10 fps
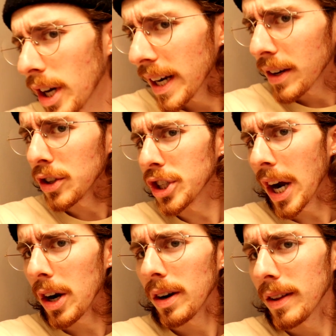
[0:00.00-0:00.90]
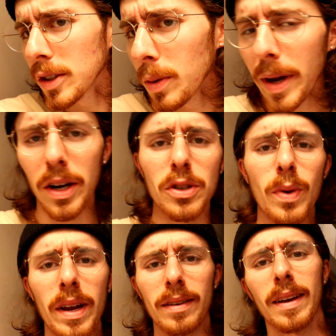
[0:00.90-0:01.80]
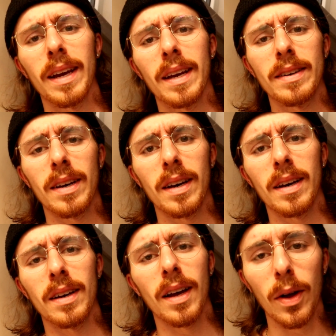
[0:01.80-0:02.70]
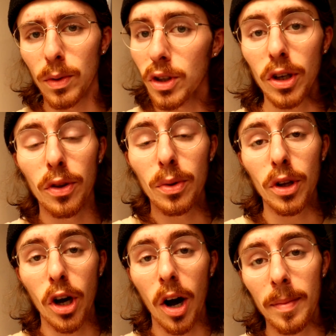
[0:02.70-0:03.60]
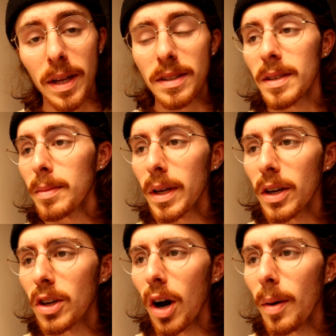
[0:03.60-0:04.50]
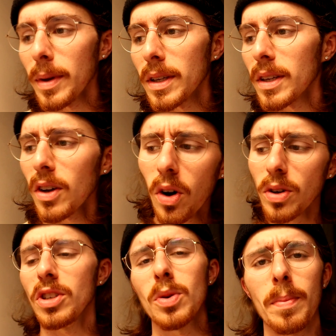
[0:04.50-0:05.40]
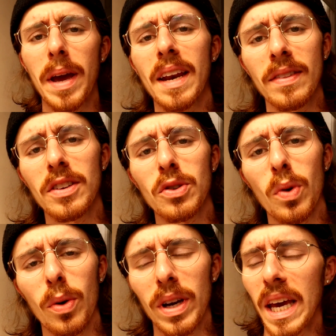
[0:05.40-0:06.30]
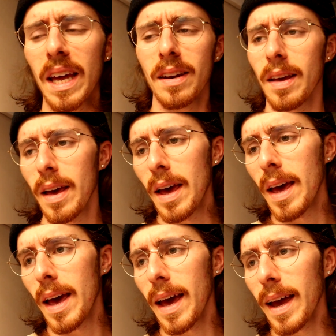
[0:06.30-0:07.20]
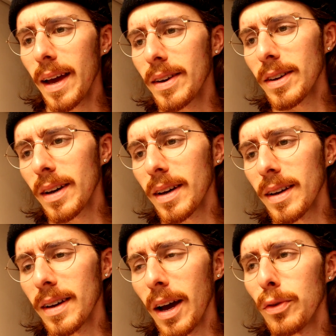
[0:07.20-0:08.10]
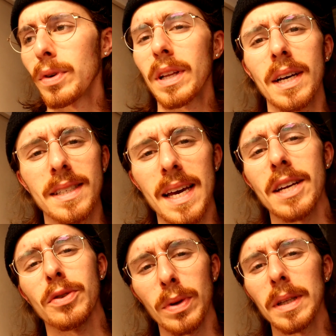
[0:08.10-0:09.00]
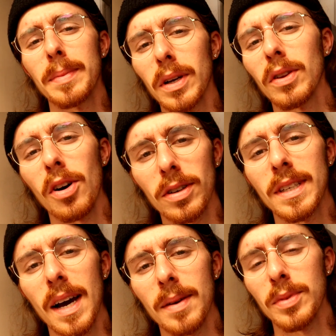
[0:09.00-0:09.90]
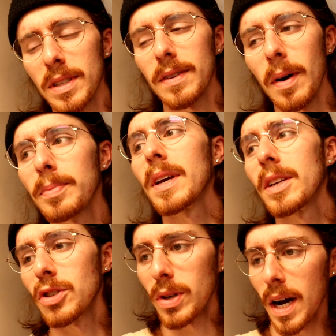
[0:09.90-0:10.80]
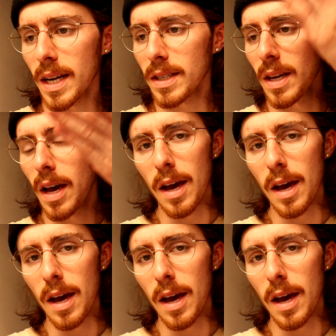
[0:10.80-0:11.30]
got out of the shower, that's why my hair's wet. And I was looking through the comments. Somebody had commented, oh, did you abandon this grow again? And I realized, yeah, it's really been a long time since I've updated you guys